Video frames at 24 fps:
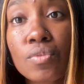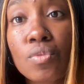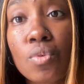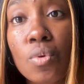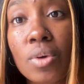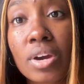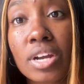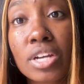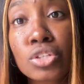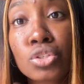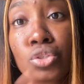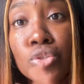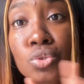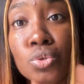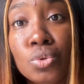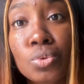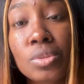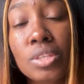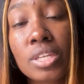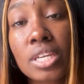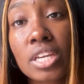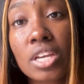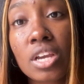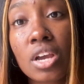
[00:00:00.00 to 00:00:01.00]
for a
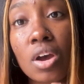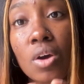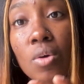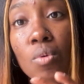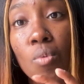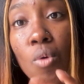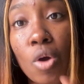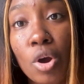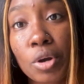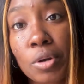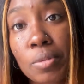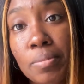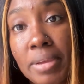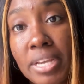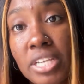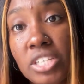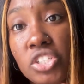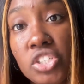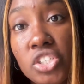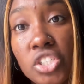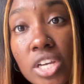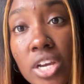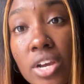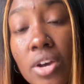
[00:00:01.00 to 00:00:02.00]
soothing
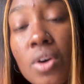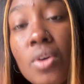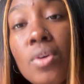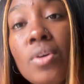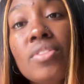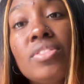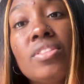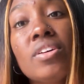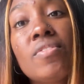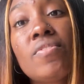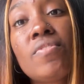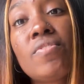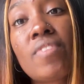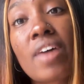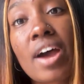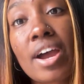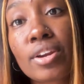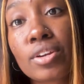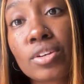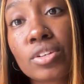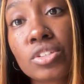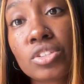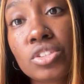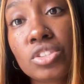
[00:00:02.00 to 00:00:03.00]
water-based gel, the
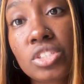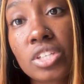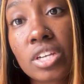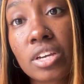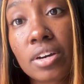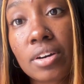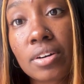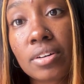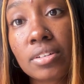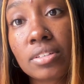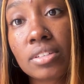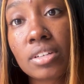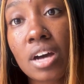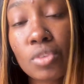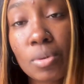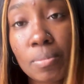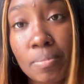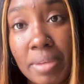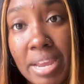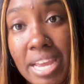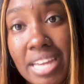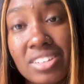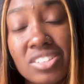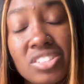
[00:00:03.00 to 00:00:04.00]
Fighter Gel from
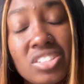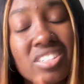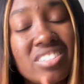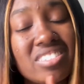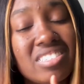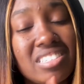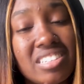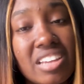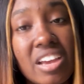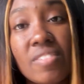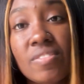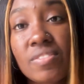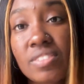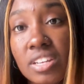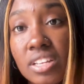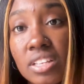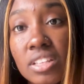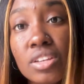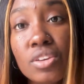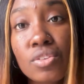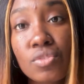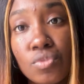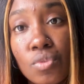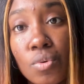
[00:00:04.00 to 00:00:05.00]
Banish is
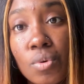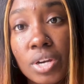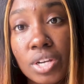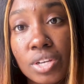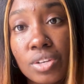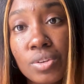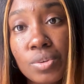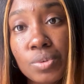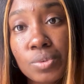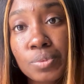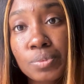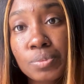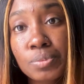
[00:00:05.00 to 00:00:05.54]
definitely for you.